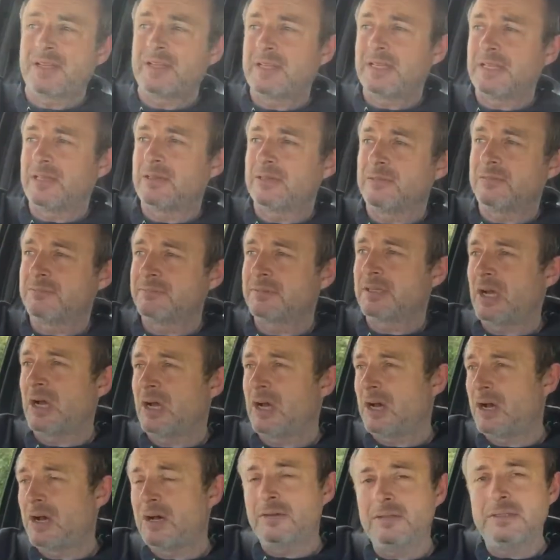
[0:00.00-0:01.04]
little
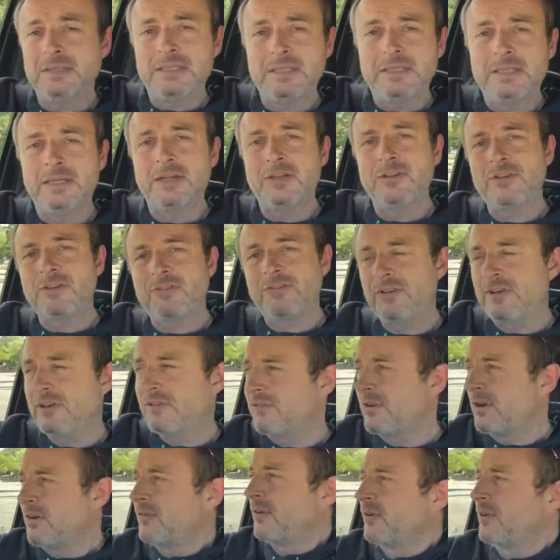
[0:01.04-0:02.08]
car as the Fiat
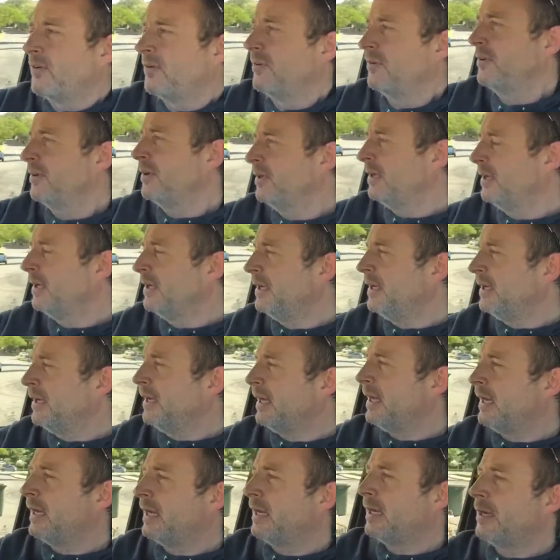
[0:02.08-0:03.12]
500.
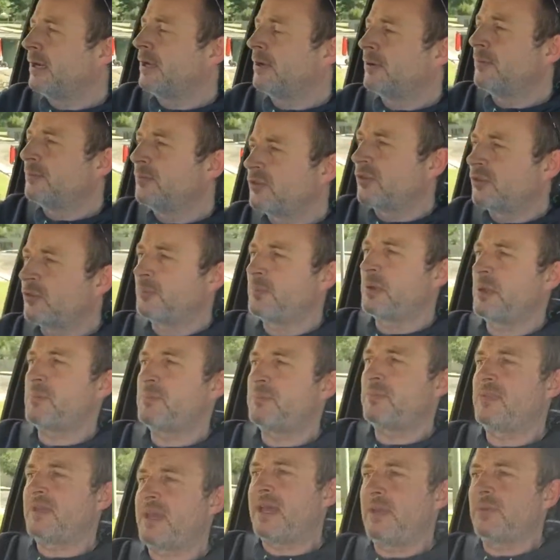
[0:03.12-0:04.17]
Just
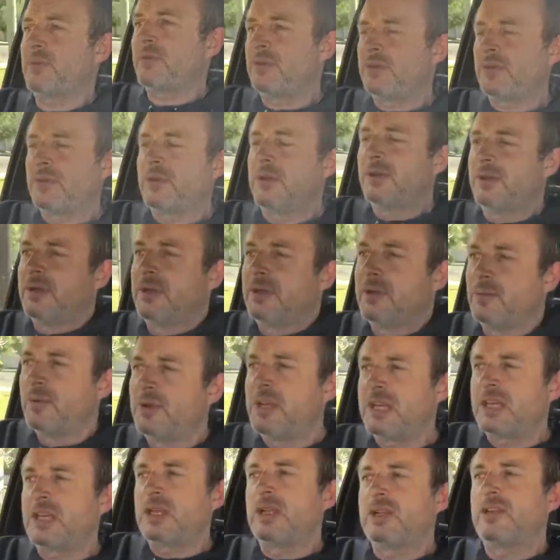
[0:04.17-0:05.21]
pimped out
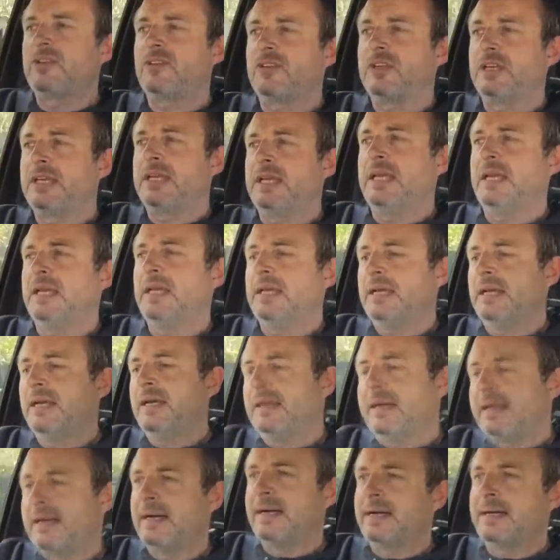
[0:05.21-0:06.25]
ridiculously,
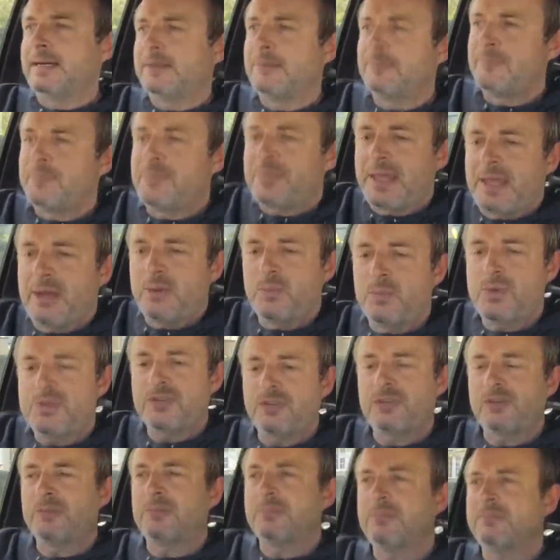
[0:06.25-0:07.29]
and with
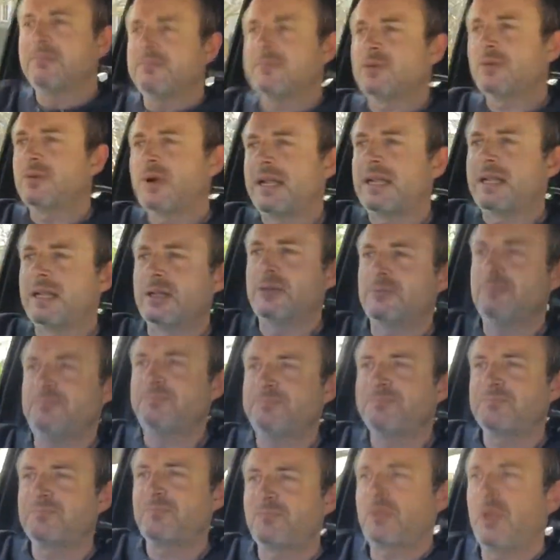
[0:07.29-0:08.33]
some great little
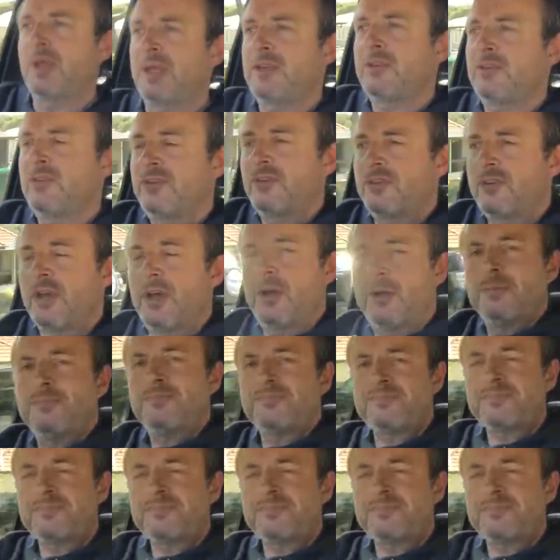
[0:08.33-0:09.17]
things. So